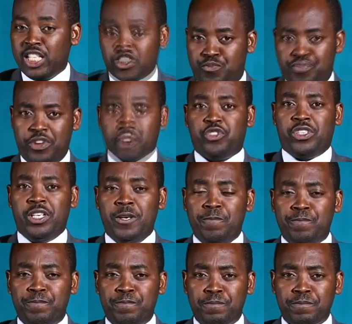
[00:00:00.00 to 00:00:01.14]
and just praise
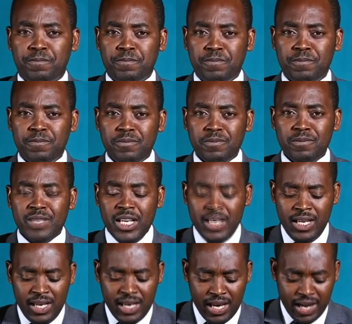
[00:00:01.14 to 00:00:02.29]
him.
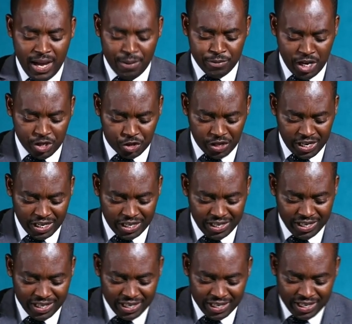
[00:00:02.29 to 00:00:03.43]
I'm just
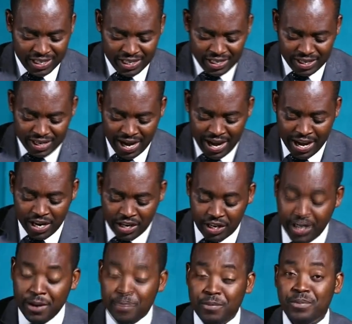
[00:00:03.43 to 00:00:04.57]
saying, I
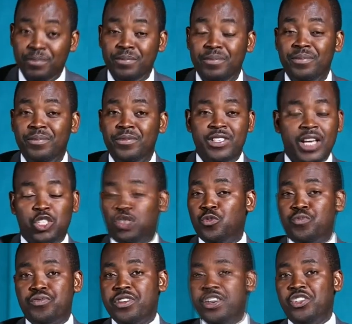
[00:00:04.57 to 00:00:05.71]
came just
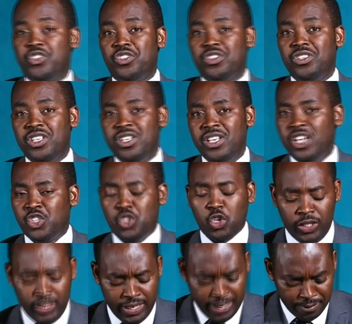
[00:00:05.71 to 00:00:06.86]
to praise his
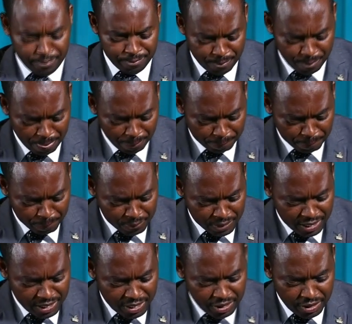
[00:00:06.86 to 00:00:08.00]
holy name.
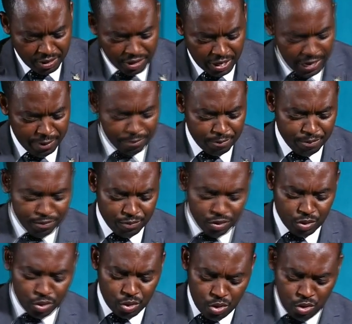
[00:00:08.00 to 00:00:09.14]
Him
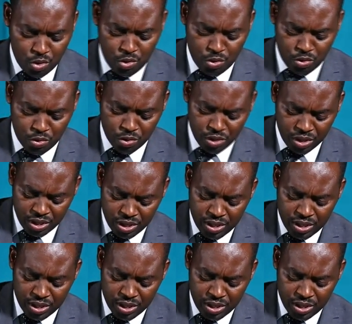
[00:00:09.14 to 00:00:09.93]
who